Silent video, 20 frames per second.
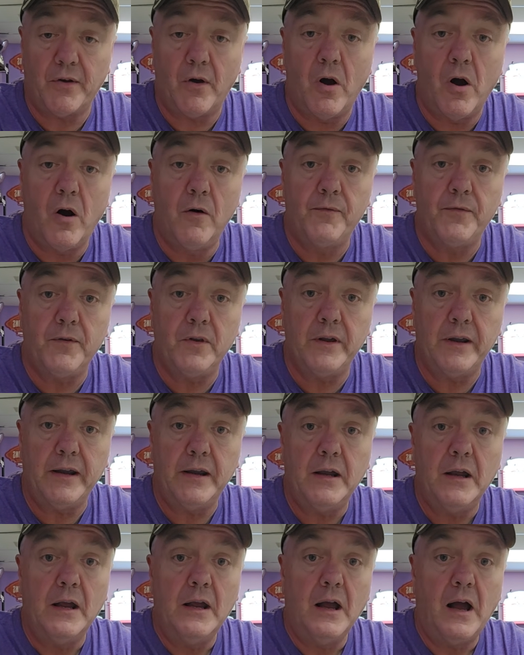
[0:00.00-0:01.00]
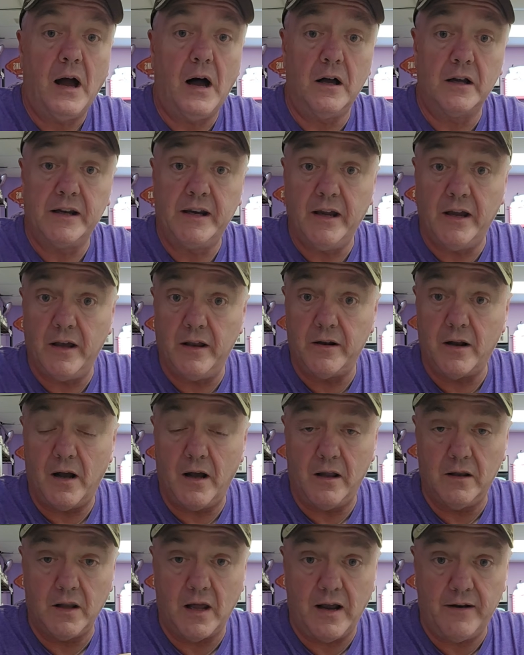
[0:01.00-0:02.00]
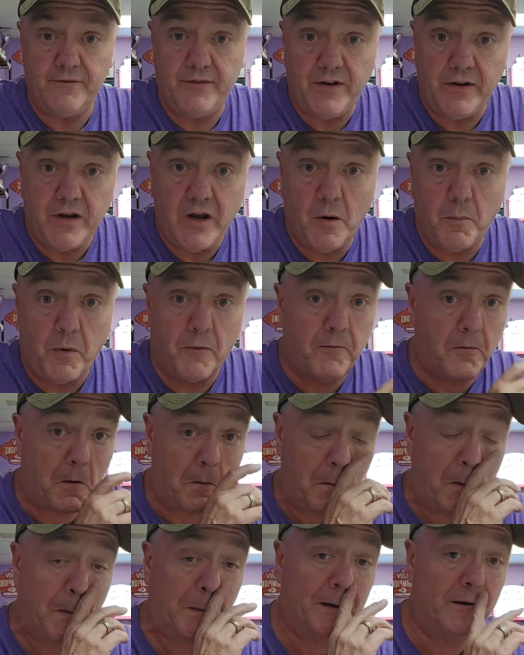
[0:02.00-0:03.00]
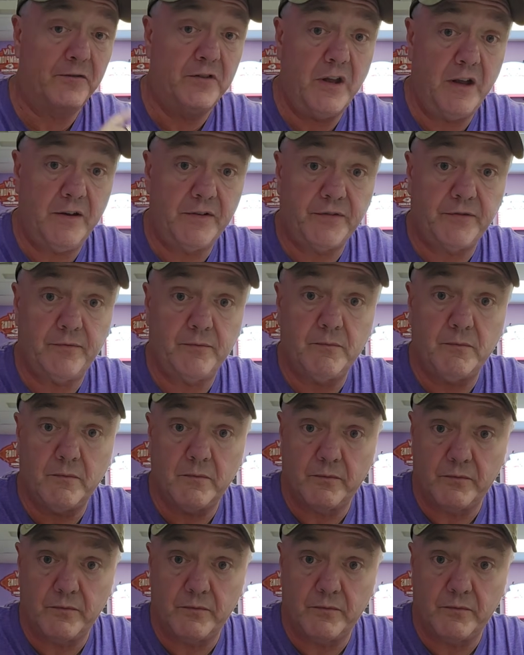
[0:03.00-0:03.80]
So hopefully I'll get a live video performance of this